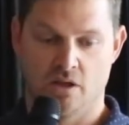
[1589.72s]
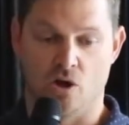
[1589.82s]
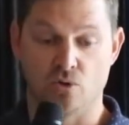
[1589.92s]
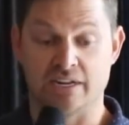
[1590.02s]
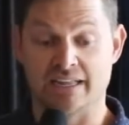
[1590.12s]

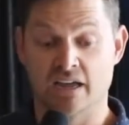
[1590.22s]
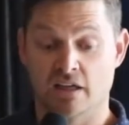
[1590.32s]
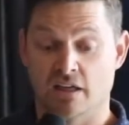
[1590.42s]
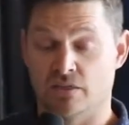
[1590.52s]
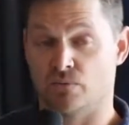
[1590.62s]

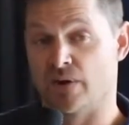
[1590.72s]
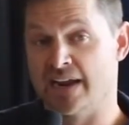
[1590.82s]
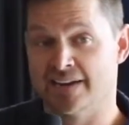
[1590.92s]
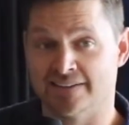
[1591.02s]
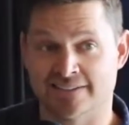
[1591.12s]
Holding the
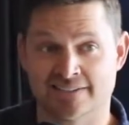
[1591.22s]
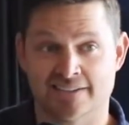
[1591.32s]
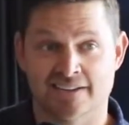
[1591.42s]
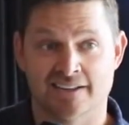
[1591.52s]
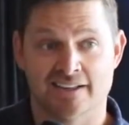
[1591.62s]
reins
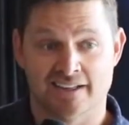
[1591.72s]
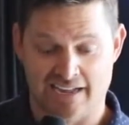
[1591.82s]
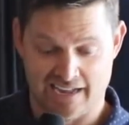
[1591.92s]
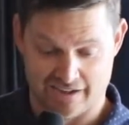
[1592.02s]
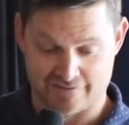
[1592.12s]

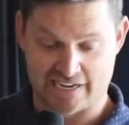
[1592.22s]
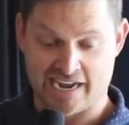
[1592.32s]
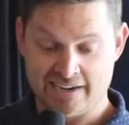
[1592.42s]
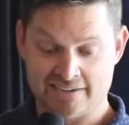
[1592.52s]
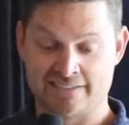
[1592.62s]
of
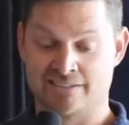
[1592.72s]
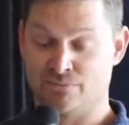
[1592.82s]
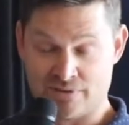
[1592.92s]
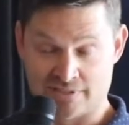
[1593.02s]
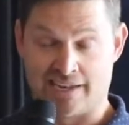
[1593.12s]
Titus
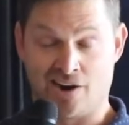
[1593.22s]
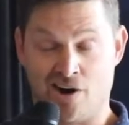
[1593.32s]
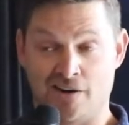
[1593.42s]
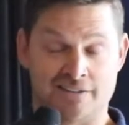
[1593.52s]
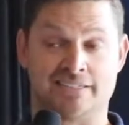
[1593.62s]
was like
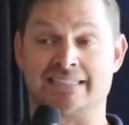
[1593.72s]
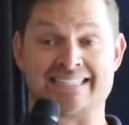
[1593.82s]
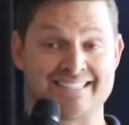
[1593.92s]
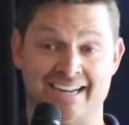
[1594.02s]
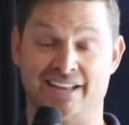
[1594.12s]
harnessing the
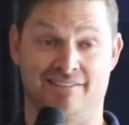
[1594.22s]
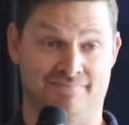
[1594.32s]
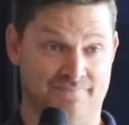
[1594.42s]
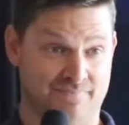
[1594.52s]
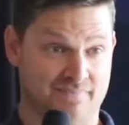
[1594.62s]
sun
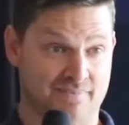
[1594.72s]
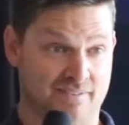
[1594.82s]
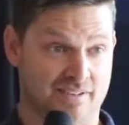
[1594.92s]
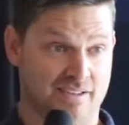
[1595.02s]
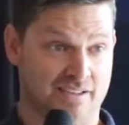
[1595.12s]

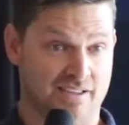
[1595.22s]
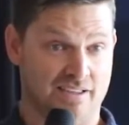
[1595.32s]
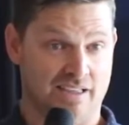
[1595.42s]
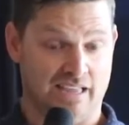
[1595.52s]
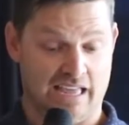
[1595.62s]

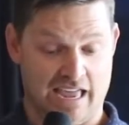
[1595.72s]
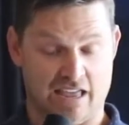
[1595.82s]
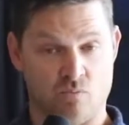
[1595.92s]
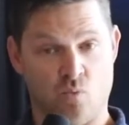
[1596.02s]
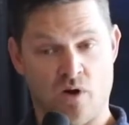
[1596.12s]

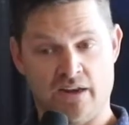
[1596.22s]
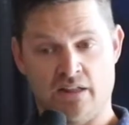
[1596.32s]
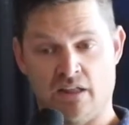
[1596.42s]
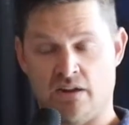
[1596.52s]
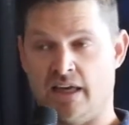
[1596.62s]
in
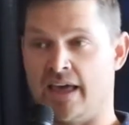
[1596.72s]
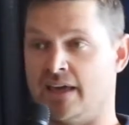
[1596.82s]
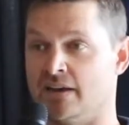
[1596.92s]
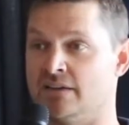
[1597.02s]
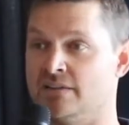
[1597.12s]
one little
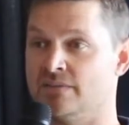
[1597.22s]
hand.